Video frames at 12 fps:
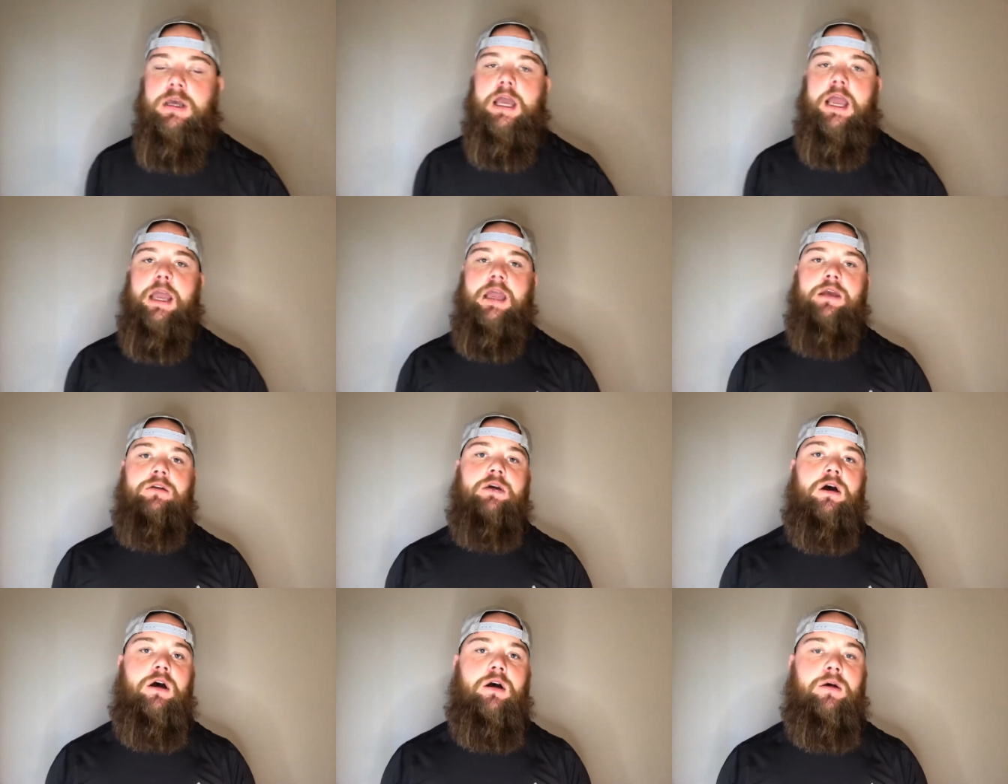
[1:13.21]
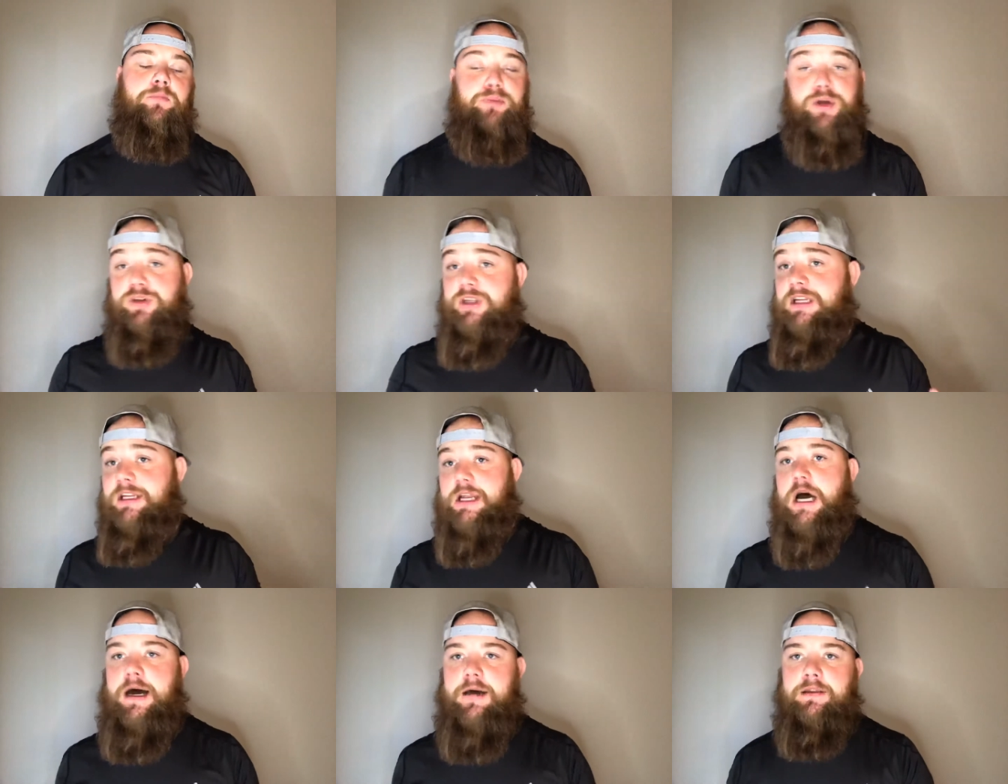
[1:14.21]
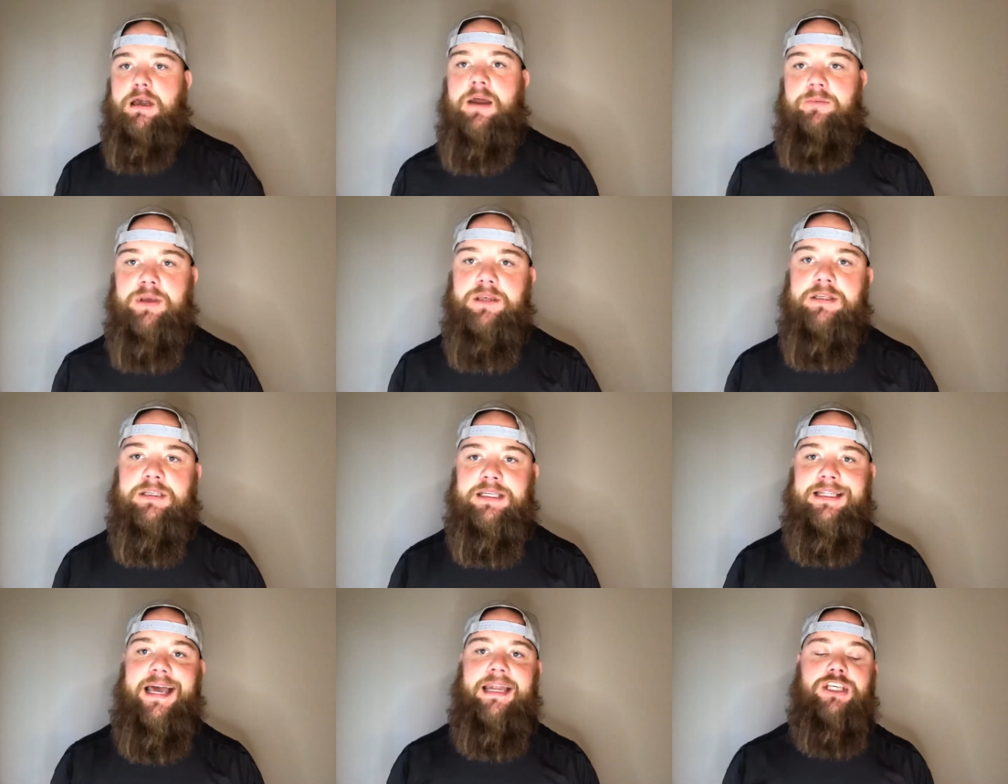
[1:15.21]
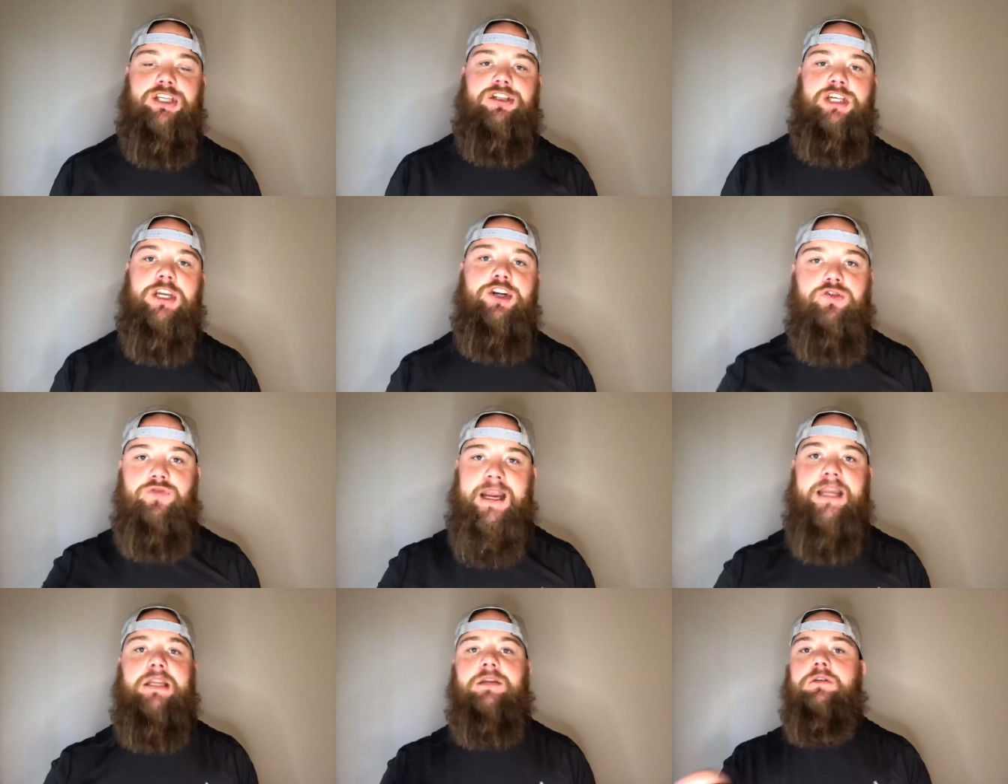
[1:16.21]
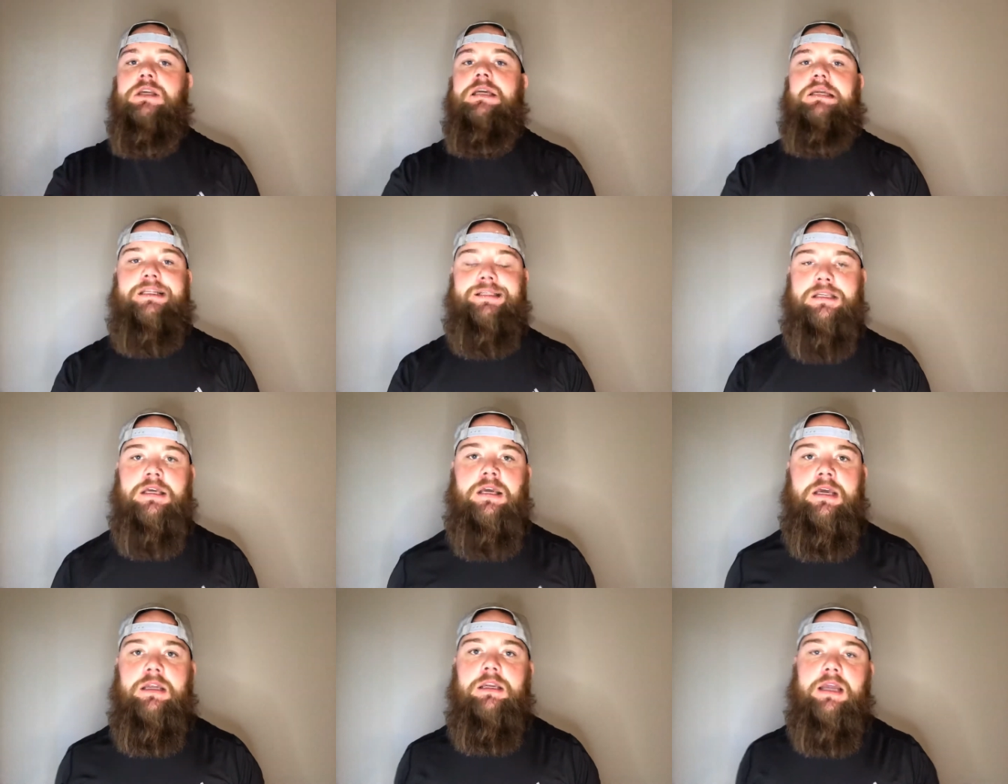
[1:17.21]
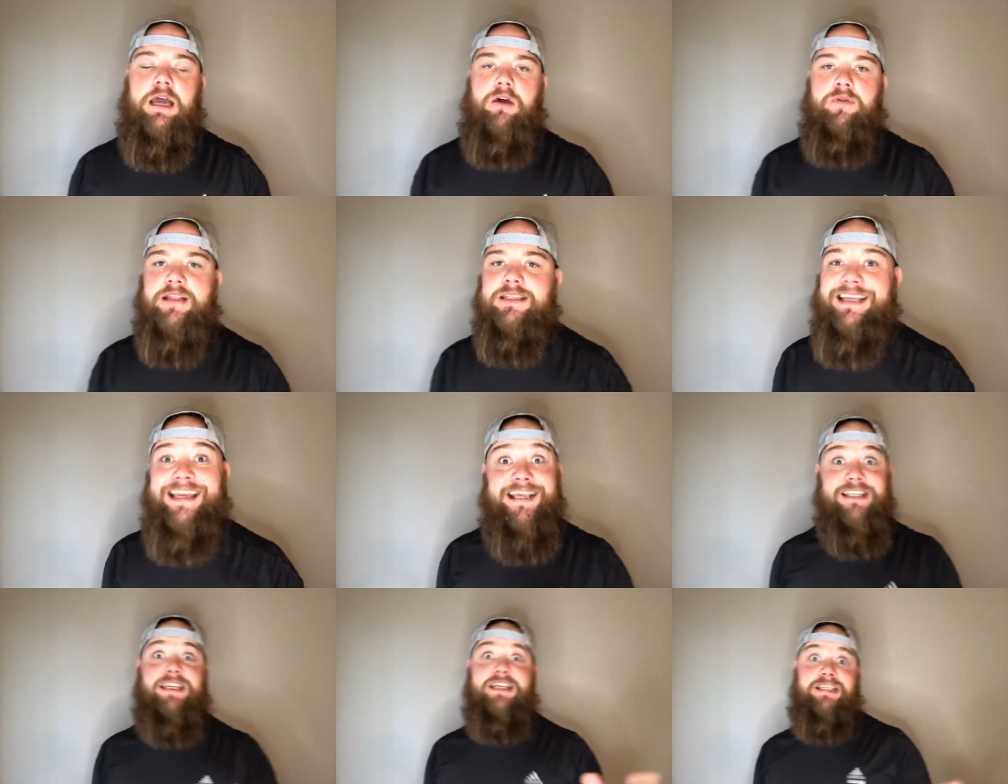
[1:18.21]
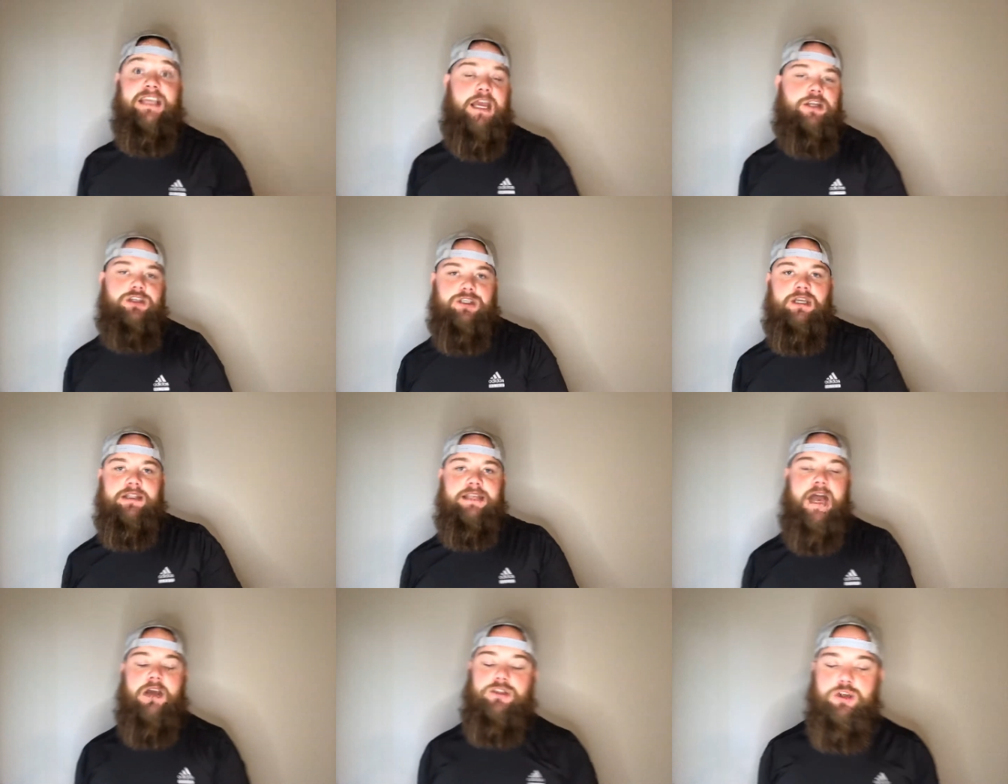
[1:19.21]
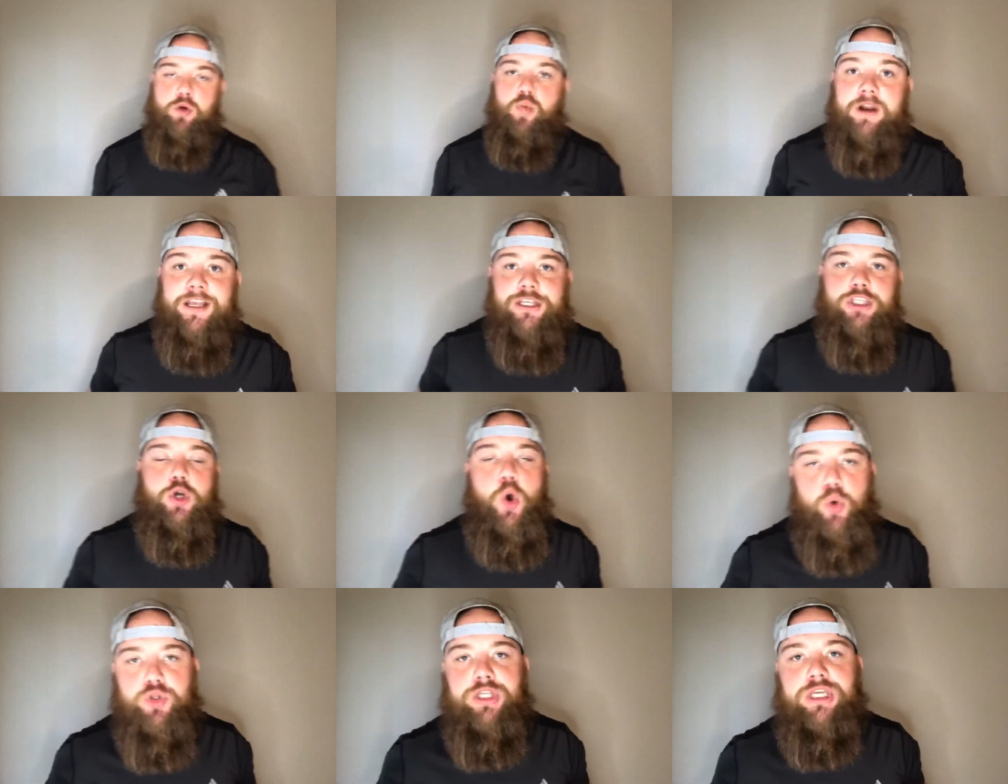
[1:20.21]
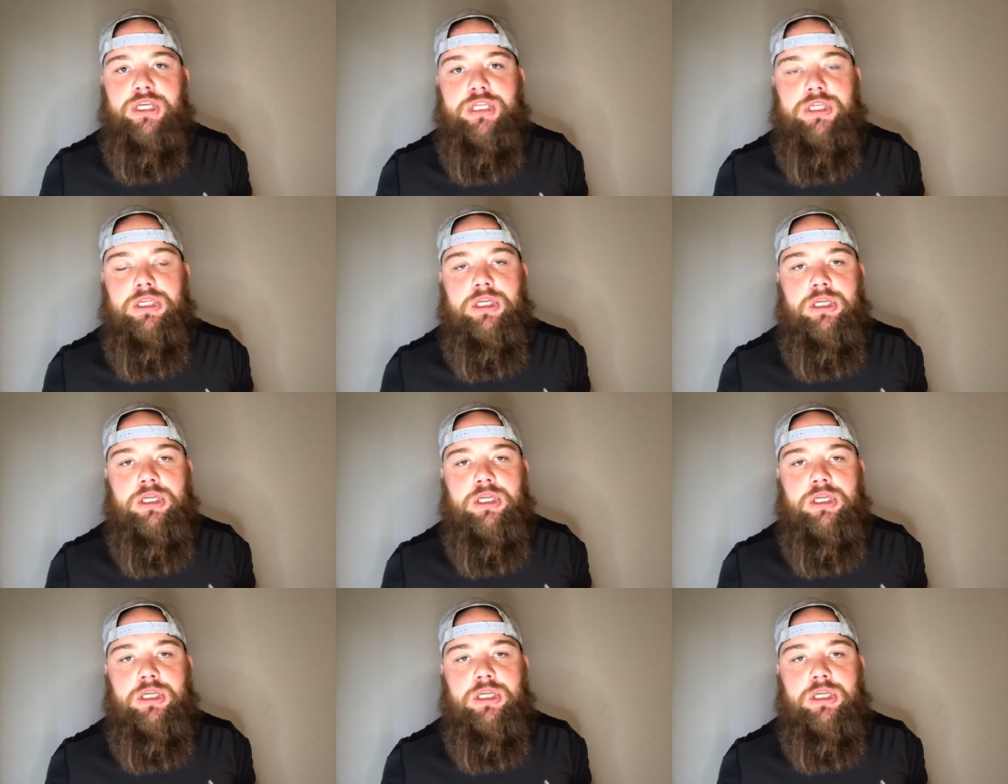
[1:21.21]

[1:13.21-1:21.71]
in um, building an online business, and that is generating leads. Now, that's easy to say just like that. So, what is Colton?